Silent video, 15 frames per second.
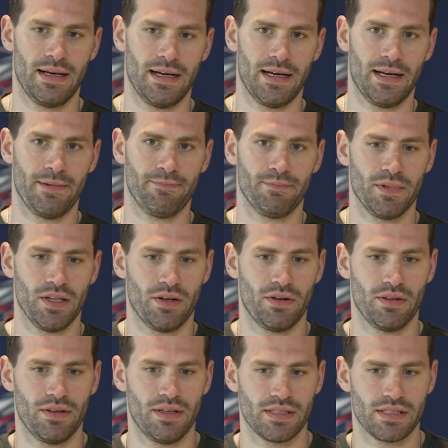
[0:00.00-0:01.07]
and you
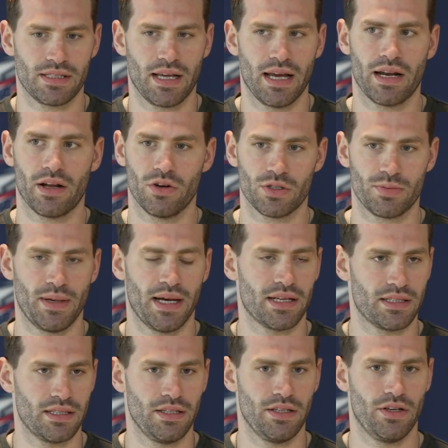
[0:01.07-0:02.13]
know, it kind of goes
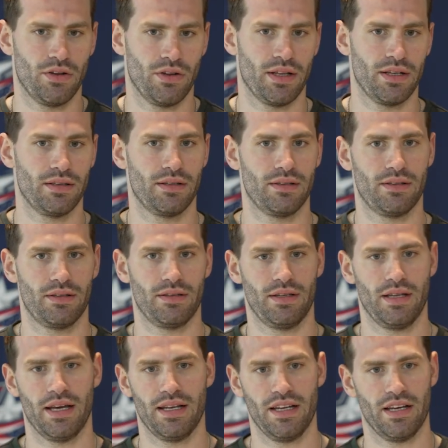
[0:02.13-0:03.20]
back to, you know,
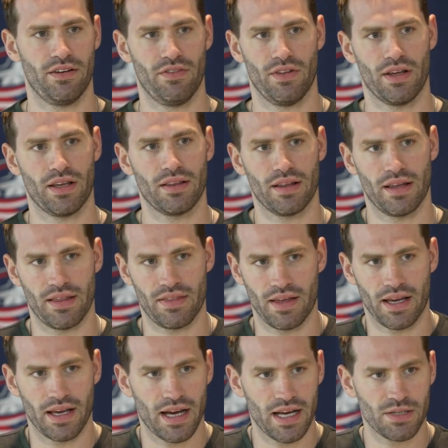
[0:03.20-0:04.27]
the idea of, like, I
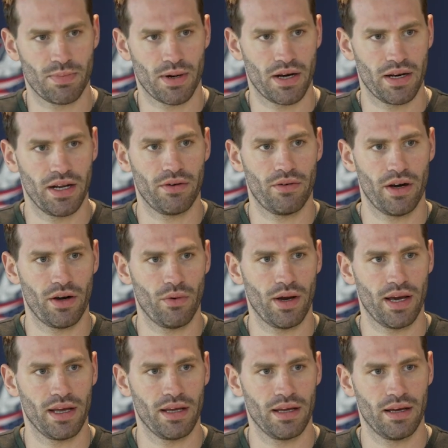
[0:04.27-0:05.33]
think guys bought in right
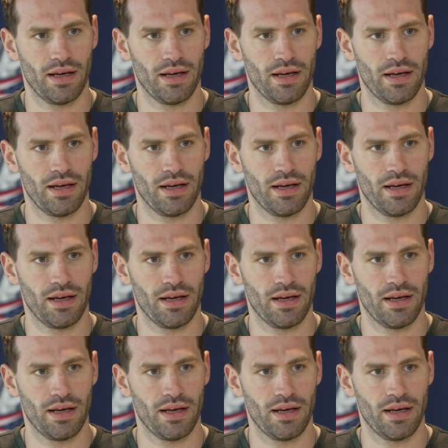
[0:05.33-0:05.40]
away.